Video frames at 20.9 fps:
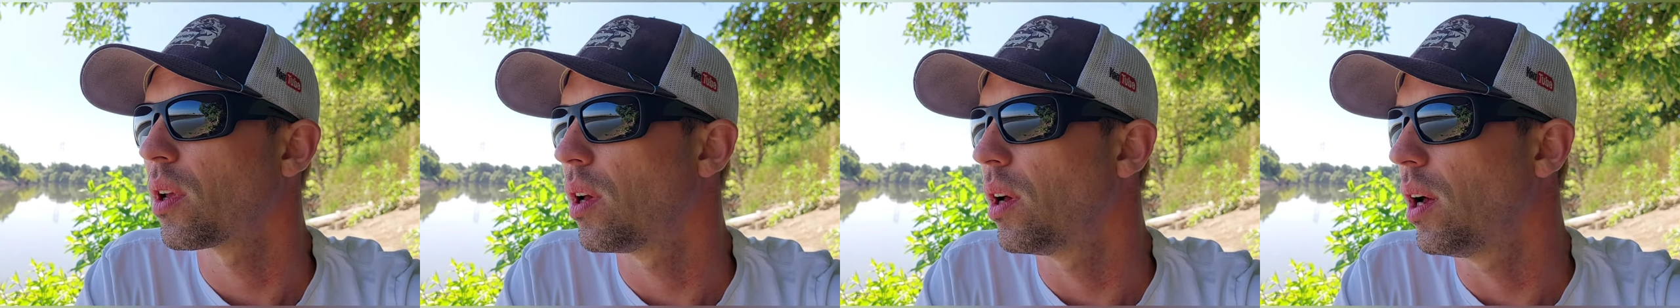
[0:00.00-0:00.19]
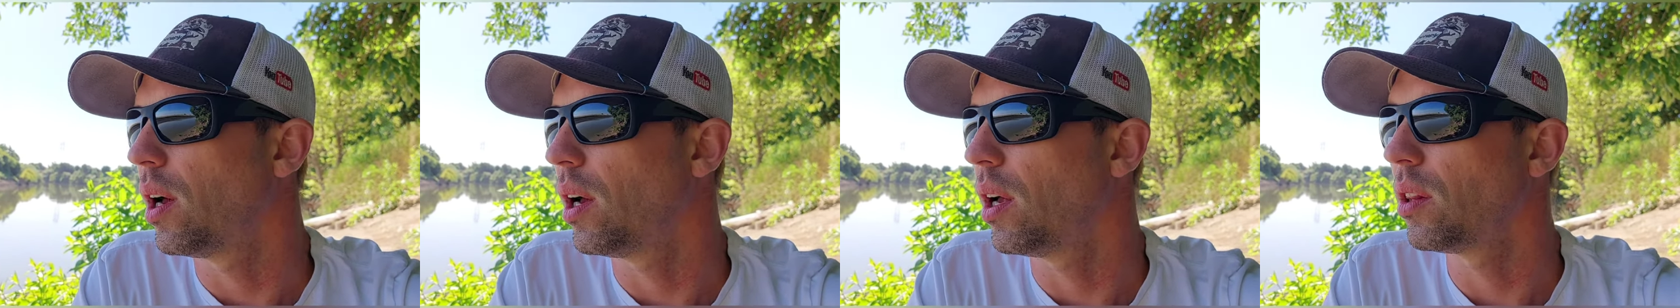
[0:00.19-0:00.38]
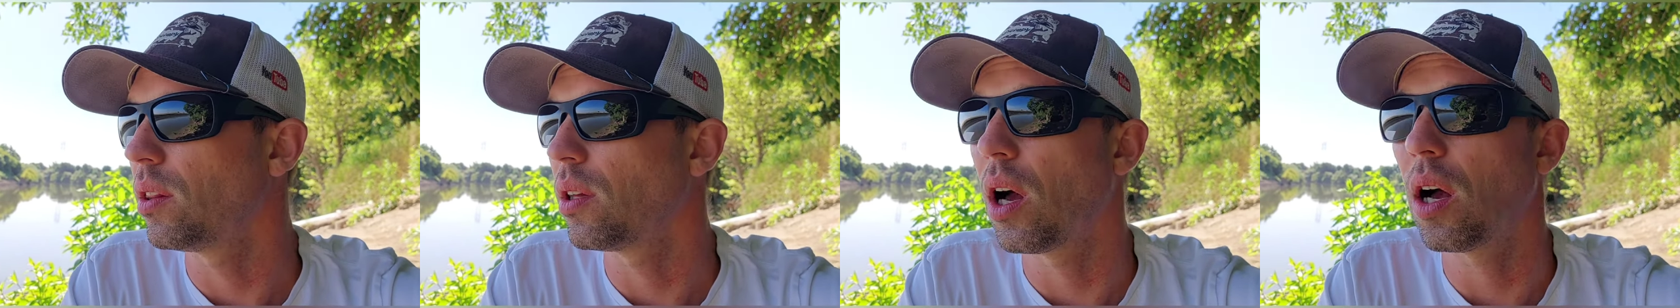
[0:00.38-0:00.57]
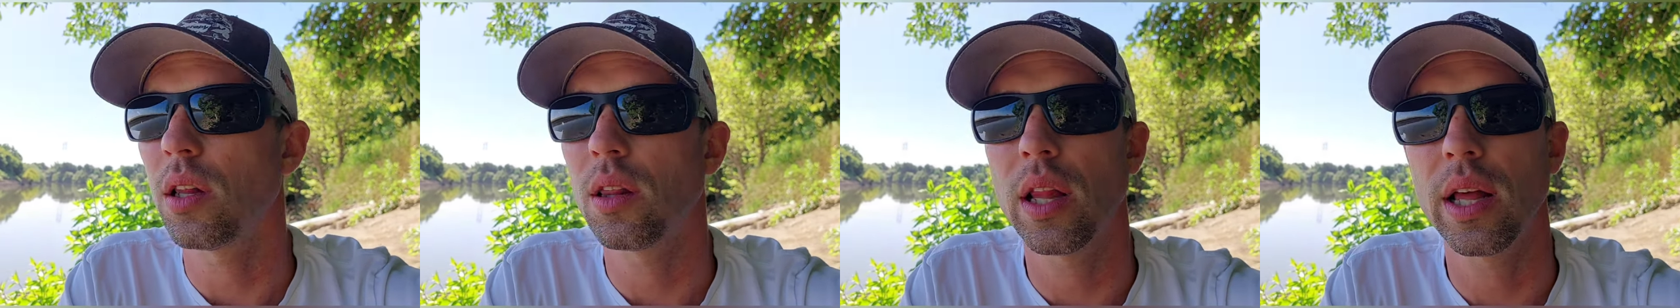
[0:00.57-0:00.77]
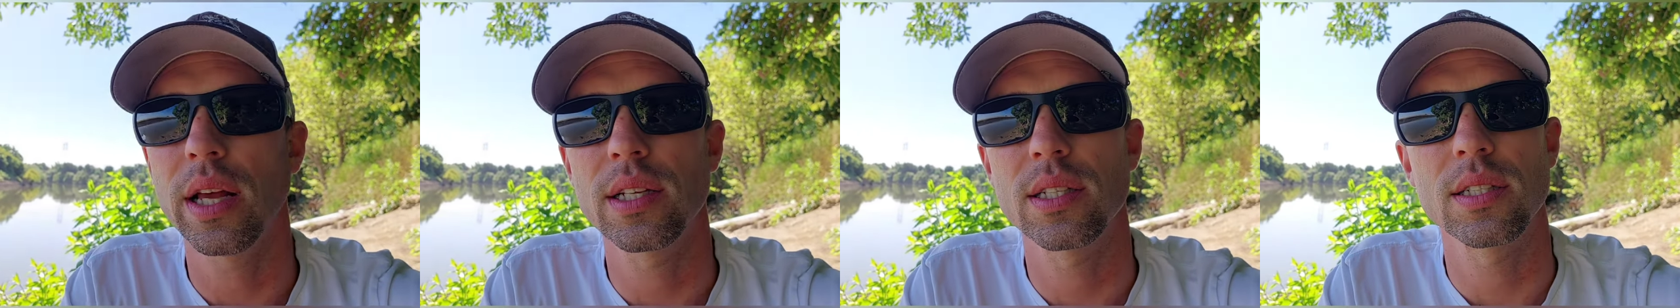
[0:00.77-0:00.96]
Uh, a lot
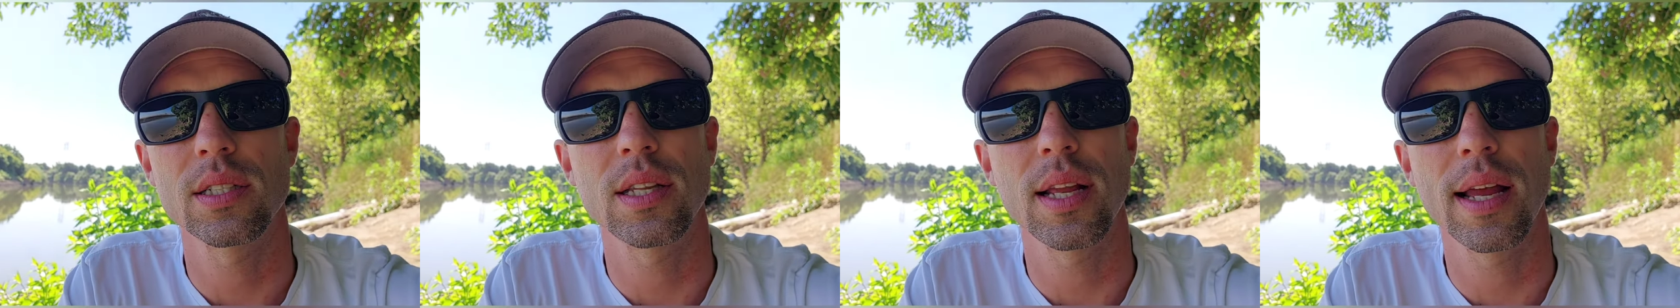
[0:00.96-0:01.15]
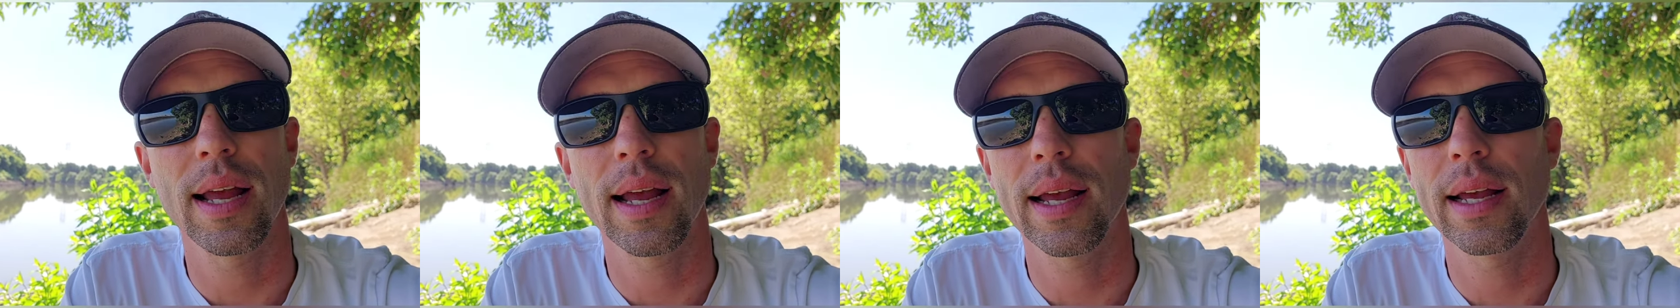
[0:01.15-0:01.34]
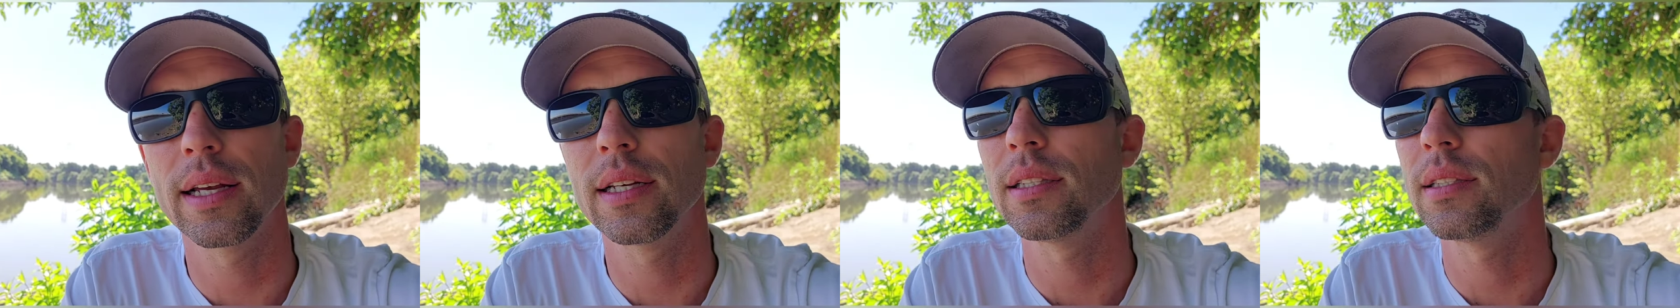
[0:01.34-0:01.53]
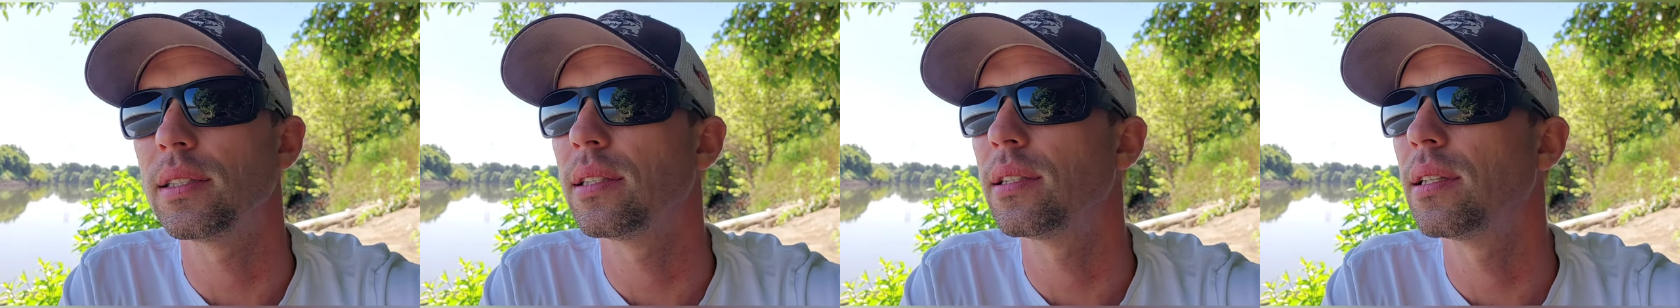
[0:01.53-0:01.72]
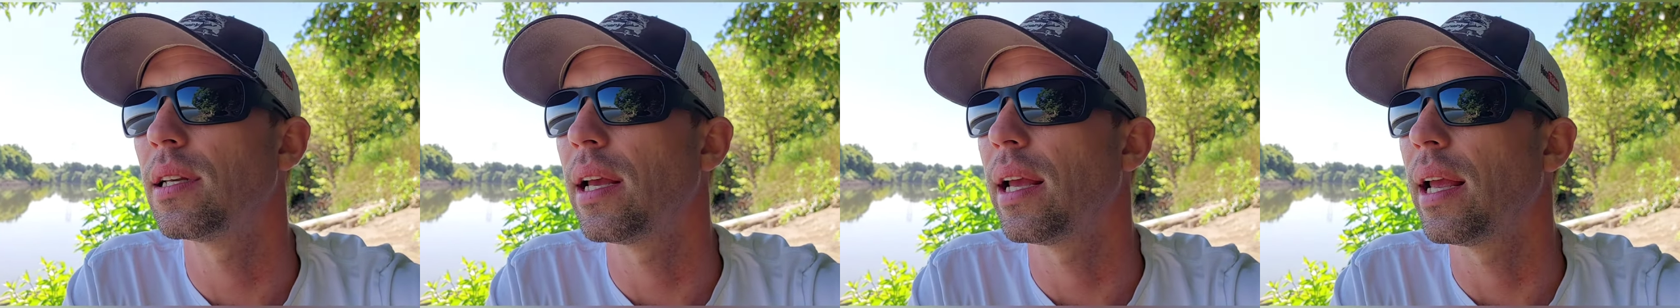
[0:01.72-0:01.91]
less
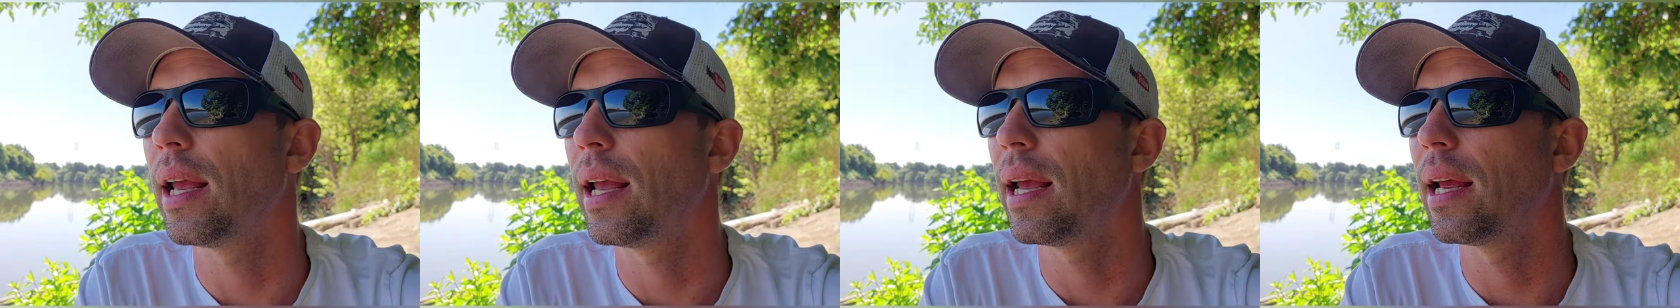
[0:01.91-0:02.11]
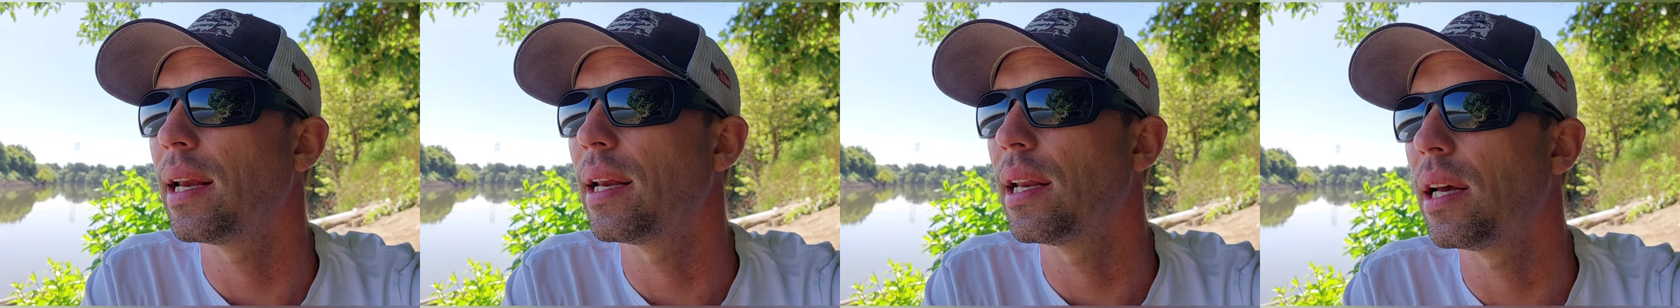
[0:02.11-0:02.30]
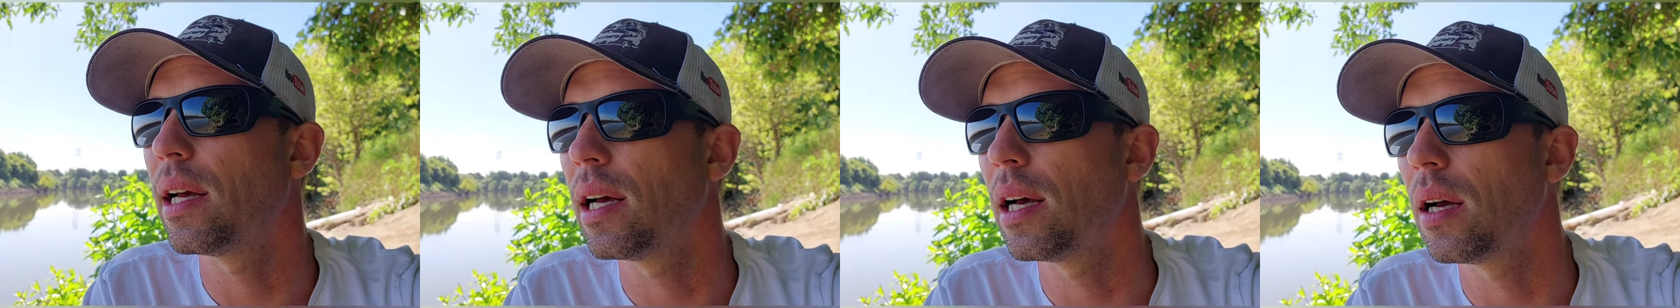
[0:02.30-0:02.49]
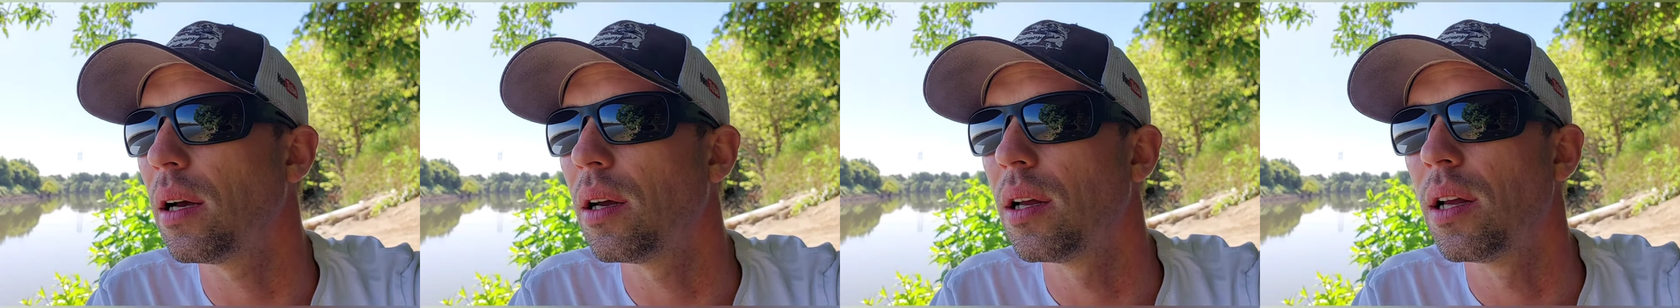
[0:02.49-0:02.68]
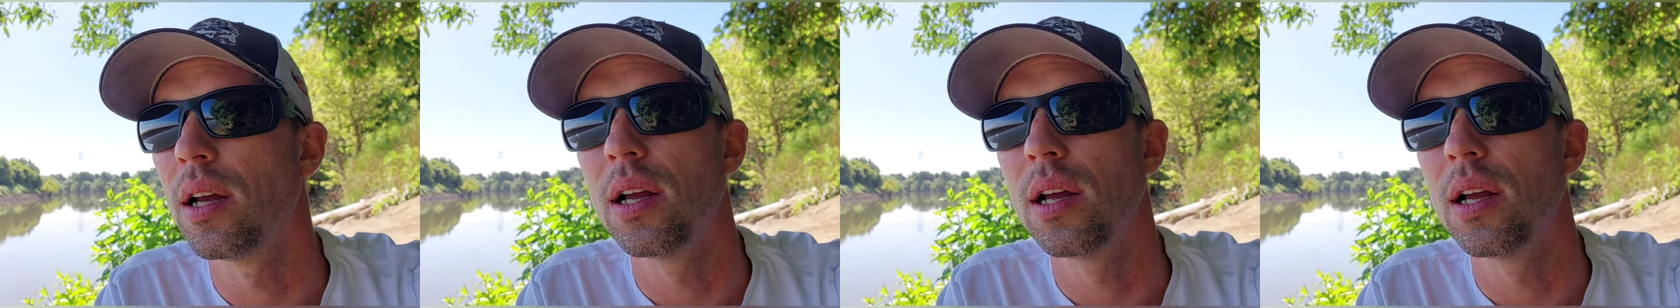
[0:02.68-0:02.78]
snags and uh,